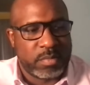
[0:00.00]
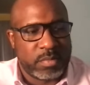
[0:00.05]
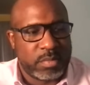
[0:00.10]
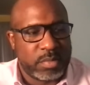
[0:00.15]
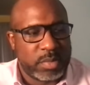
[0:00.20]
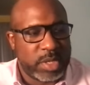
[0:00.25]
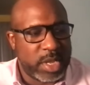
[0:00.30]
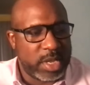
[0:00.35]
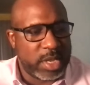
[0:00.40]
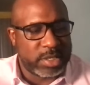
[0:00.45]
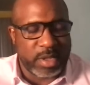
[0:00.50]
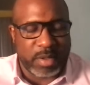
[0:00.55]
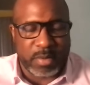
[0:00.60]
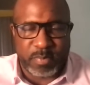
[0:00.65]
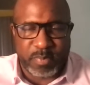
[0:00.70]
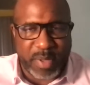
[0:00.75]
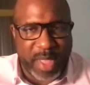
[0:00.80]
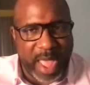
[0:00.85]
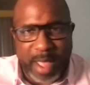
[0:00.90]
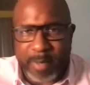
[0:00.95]
These are
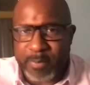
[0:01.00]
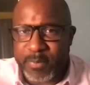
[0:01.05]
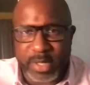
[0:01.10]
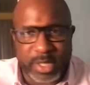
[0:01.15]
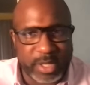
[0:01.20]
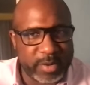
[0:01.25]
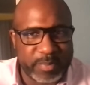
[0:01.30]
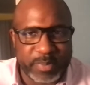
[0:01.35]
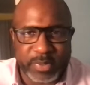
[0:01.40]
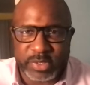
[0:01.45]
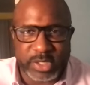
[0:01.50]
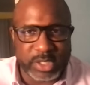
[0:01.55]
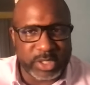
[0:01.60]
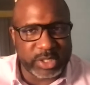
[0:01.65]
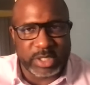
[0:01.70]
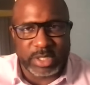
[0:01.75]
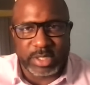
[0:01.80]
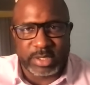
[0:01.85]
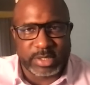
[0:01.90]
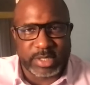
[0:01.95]
popular
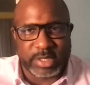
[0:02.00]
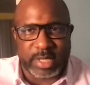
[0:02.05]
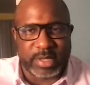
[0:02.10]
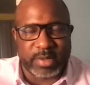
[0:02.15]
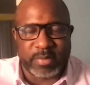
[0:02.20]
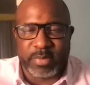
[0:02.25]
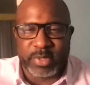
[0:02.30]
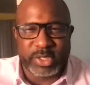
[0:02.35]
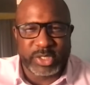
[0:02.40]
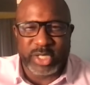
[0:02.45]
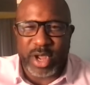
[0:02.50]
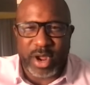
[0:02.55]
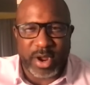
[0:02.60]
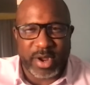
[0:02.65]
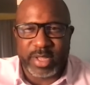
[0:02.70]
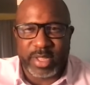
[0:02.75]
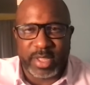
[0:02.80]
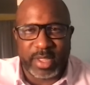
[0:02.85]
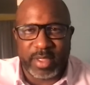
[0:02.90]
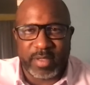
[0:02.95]
positions that the
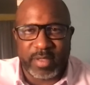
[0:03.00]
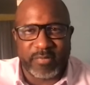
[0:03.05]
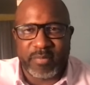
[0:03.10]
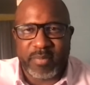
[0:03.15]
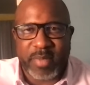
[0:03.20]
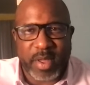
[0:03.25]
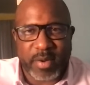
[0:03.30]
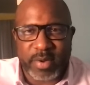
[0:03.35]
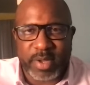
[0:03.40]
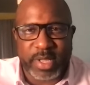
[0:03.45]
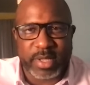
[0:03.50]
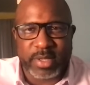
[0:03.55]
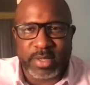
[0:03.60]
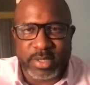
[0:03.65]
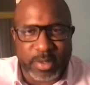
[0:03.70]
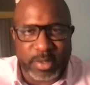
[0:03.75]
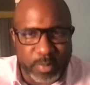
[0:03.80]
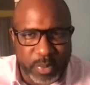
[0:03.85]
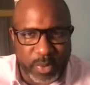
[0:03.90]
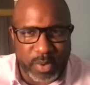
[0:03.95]
majority of Americans
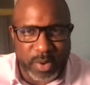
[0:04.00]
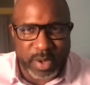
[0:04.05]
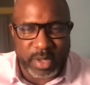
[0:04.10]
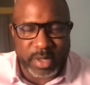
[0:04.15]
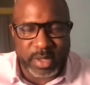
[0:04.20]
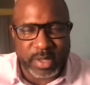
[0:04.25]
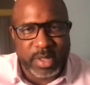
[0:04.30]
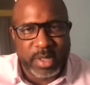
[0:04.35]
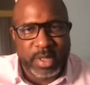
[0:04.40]
support.